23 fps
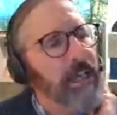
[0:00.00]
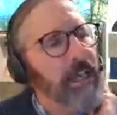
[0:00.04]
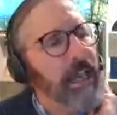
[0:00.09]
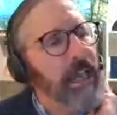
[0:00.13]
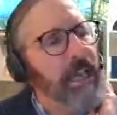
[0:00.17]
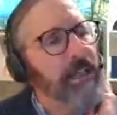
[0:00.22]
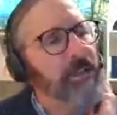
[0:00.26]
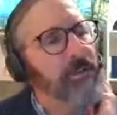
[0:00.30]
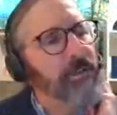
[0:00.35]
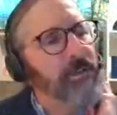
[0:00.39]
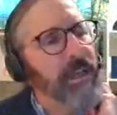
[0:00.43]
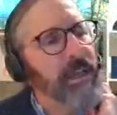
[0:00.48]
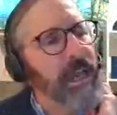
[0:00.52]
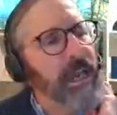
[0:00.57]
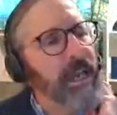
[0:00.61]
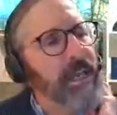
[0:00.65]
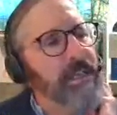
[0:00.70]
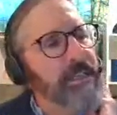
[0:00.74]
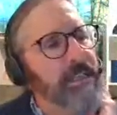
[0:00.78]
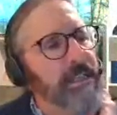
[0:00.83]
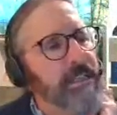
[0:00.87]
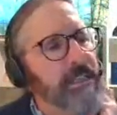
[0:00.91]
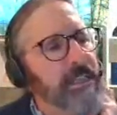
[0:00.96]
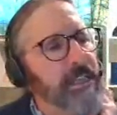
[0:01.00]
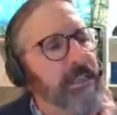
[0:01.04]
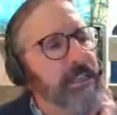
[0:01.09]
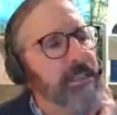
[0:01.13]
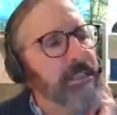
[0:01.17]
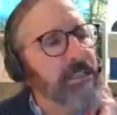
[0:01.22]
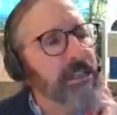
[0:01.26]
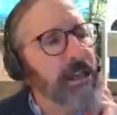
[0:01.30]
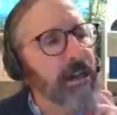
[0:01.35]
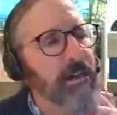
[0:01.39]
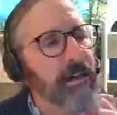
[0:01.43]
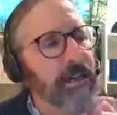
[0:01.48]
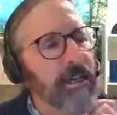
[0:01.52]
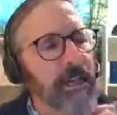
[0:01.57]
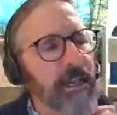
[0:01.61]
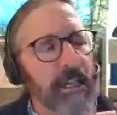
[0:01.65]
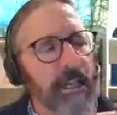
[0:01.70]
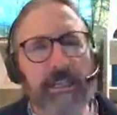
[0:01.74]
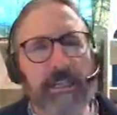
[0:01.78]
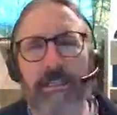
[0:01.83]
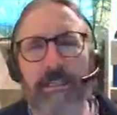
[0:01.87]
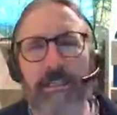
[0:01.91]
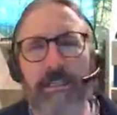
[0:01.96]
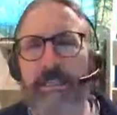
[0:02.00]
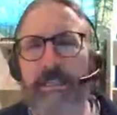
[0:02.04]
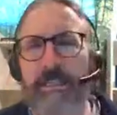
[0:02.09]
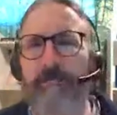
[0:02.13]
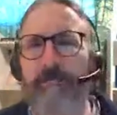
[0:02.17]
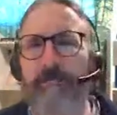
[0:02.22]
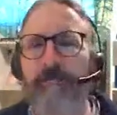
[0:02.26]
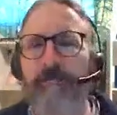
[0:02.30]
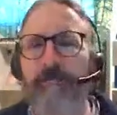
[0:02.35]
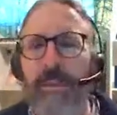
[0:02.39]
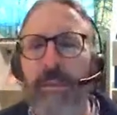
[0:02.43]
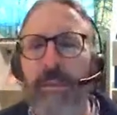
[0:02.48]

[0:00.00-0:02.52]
Thank you guys. Let's get started on this.